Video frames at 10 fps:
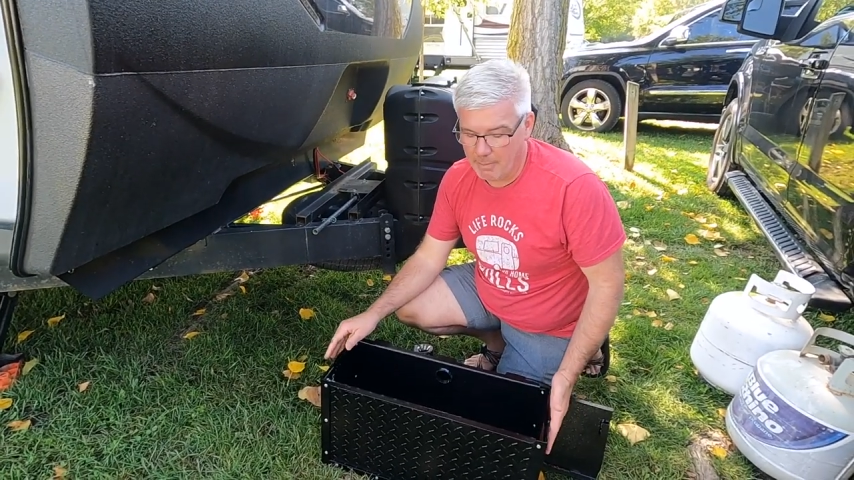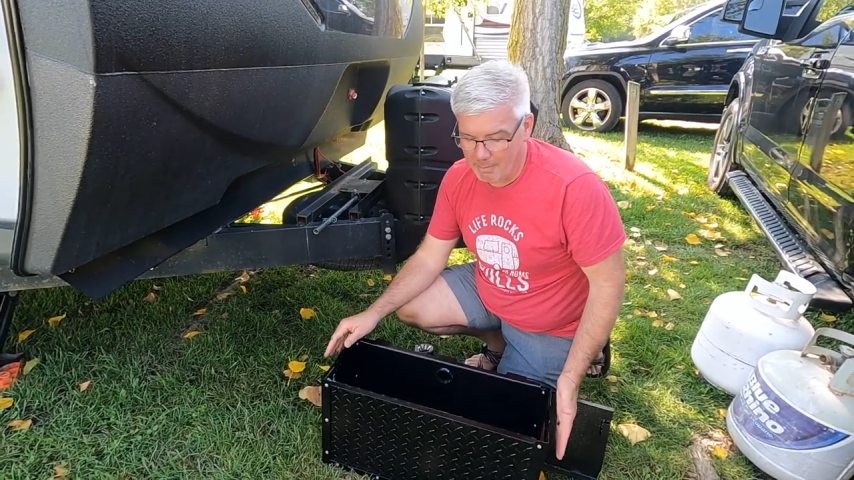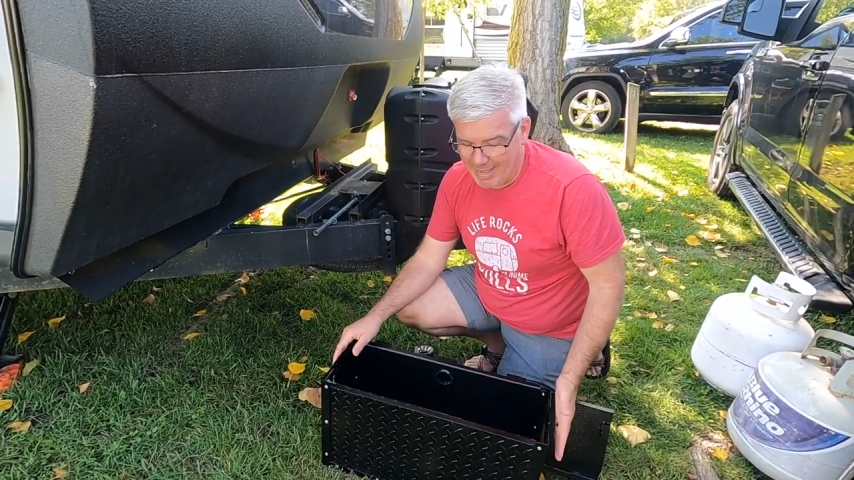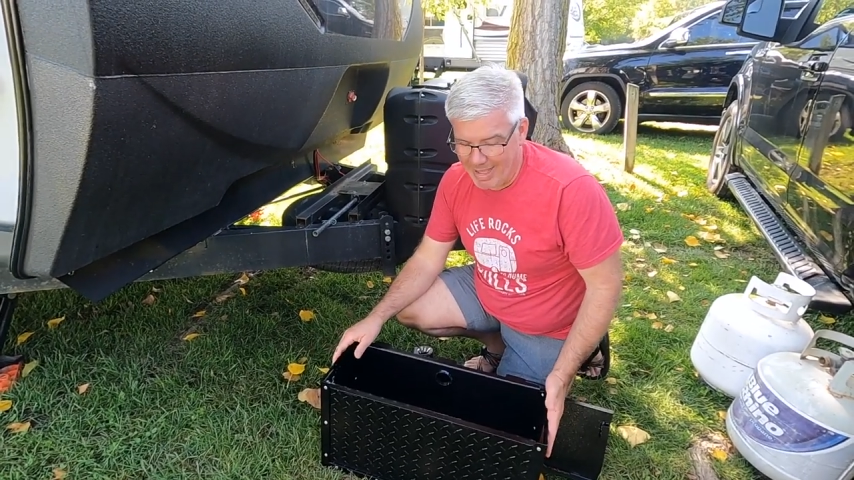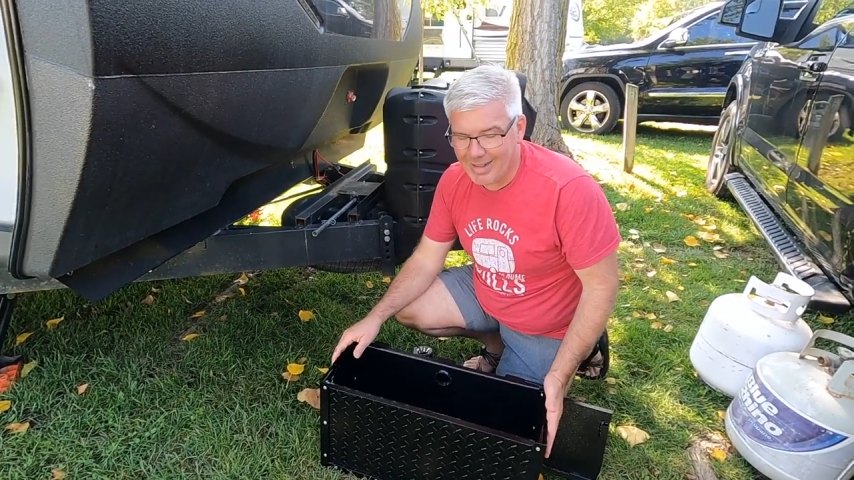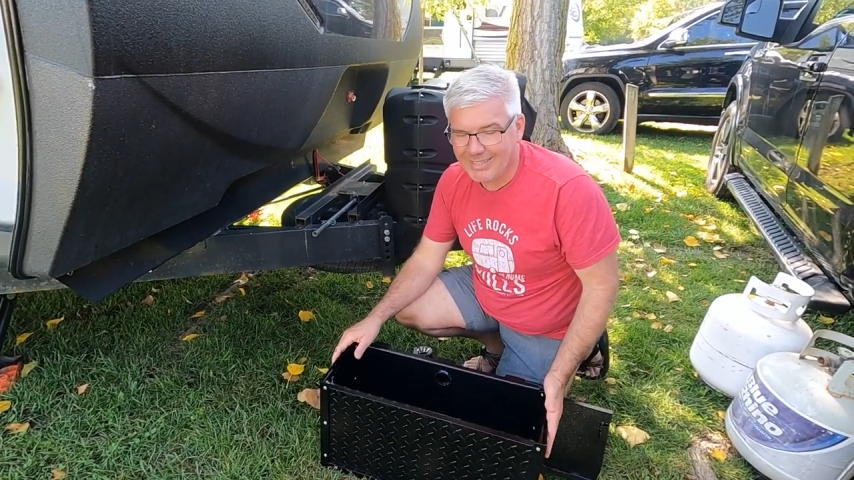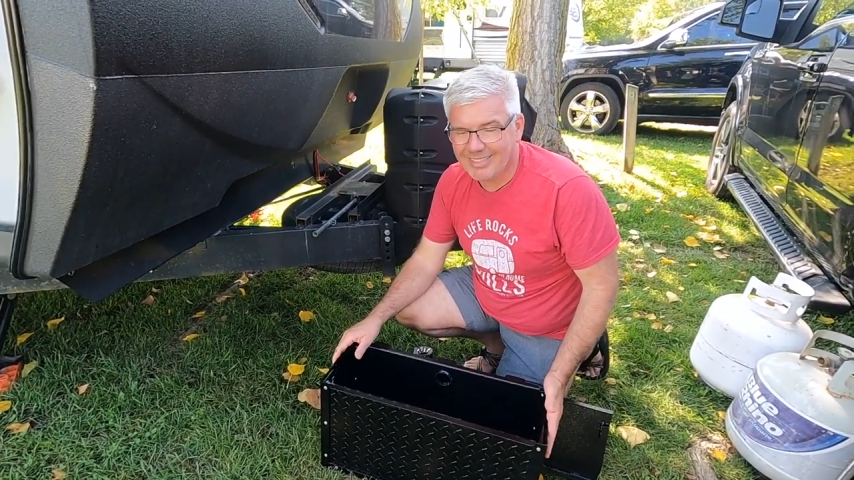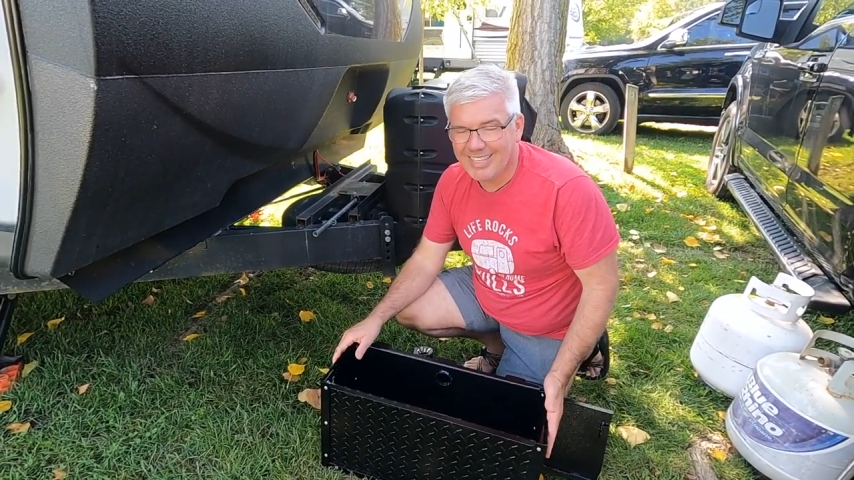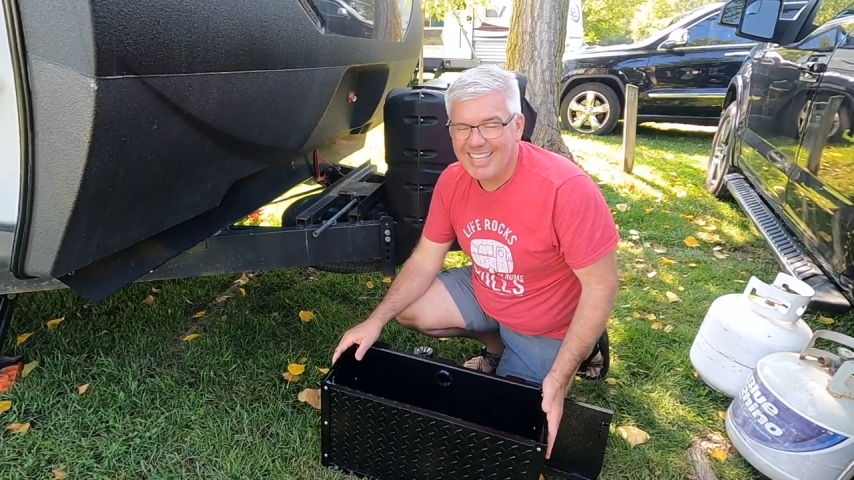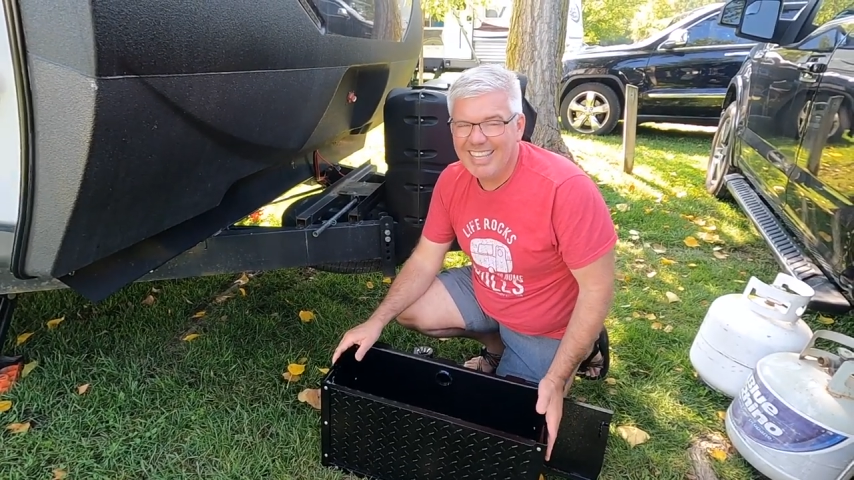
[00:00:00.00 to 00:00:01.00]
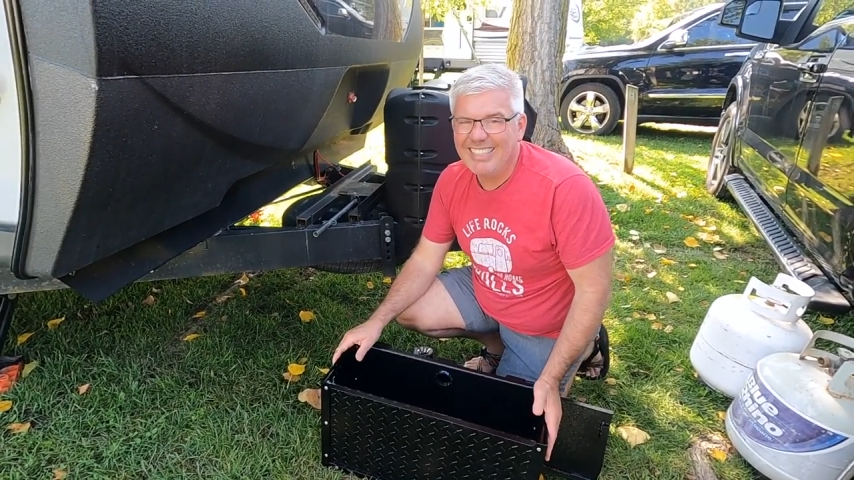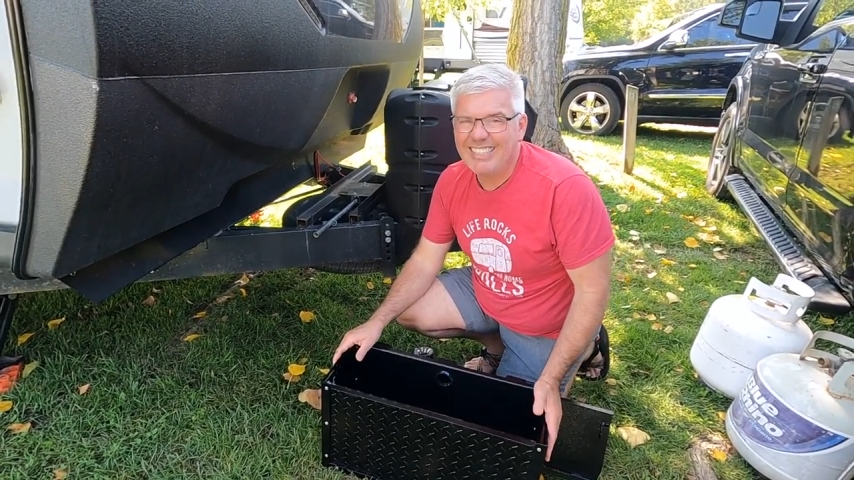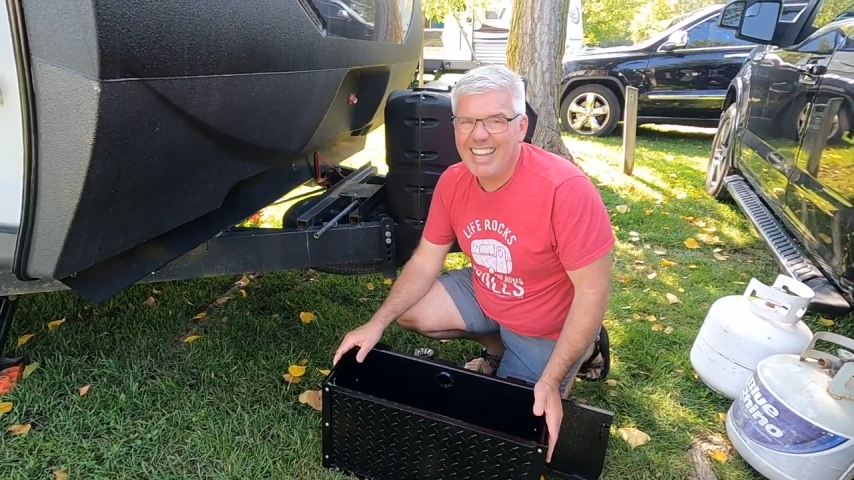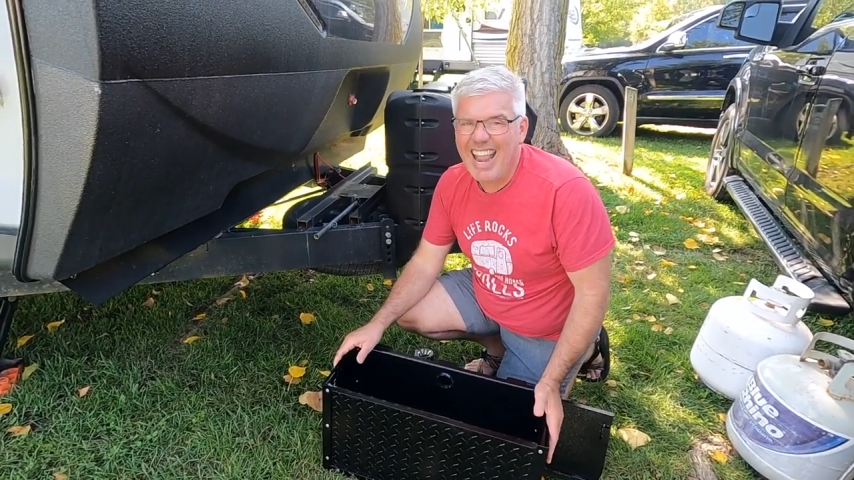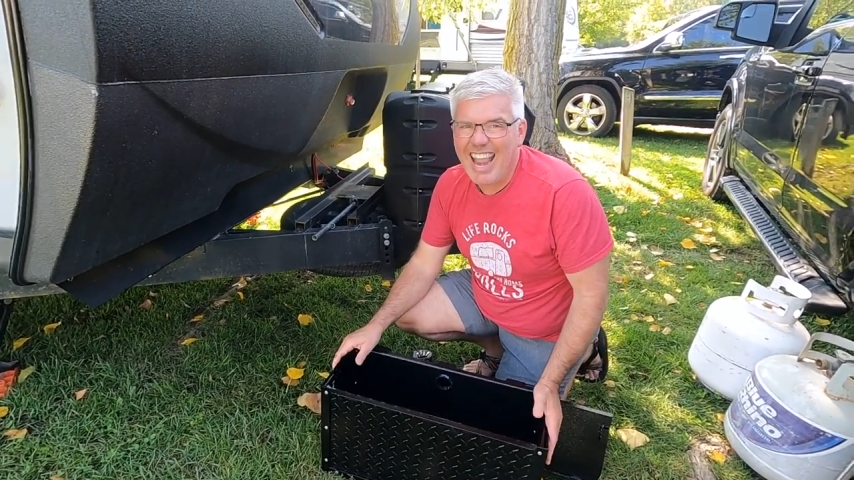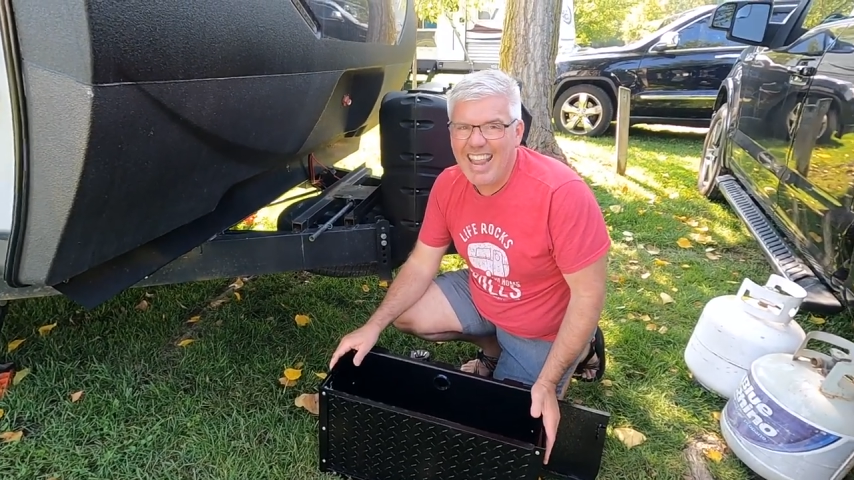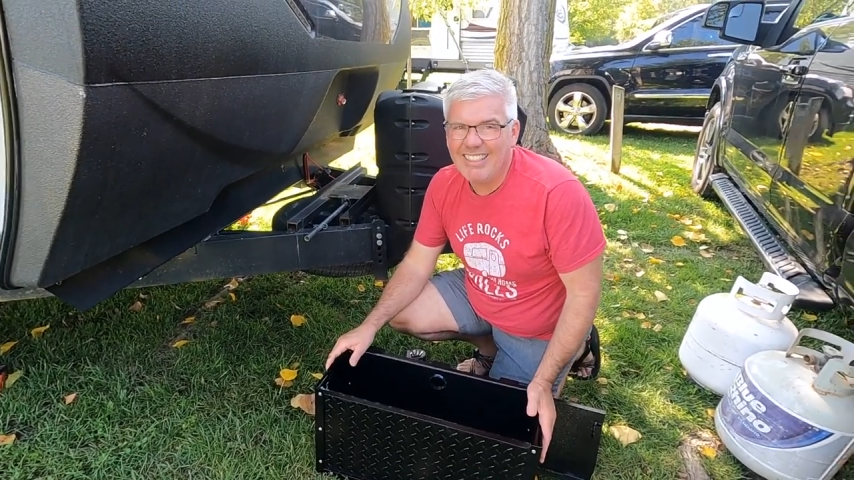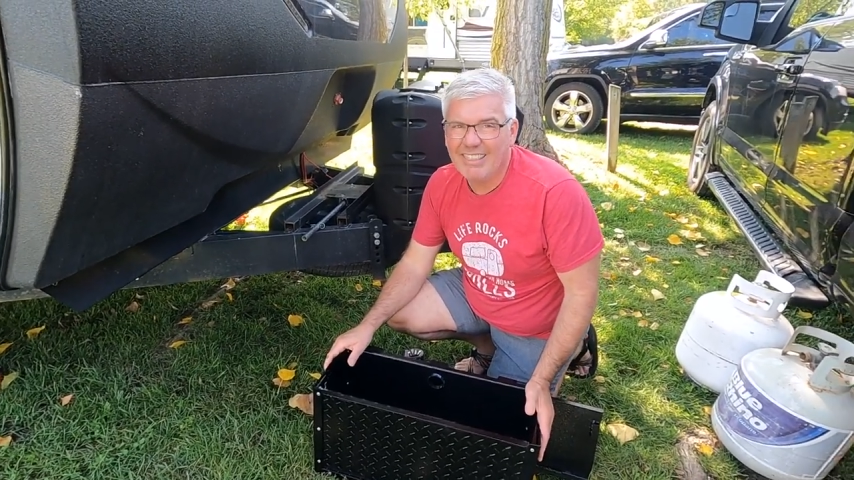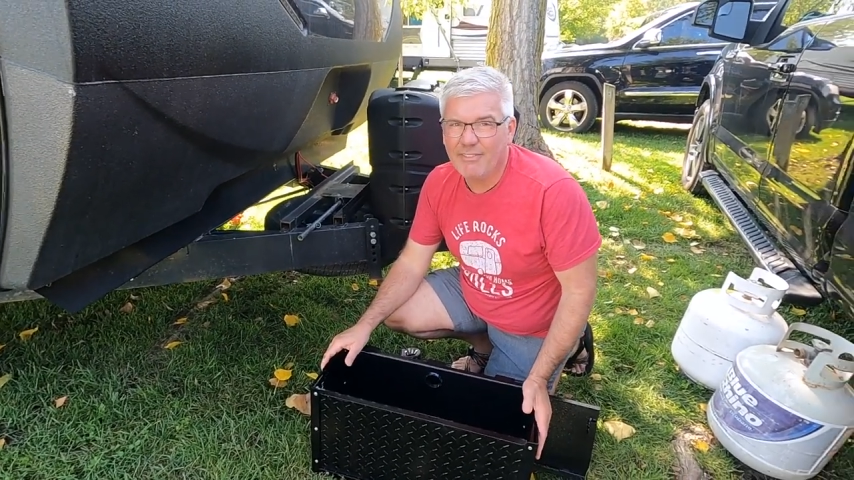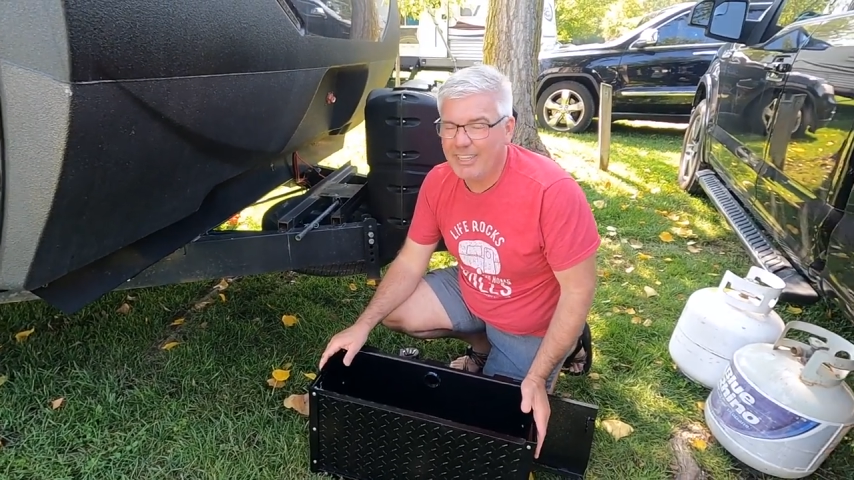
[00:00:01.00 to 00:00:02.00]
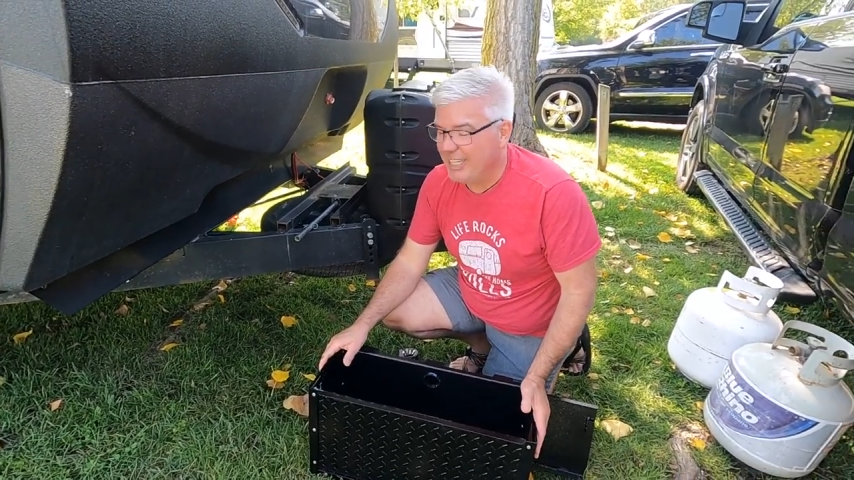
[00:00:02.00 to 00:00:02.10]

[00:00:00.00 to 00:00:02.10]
box is 1/8 of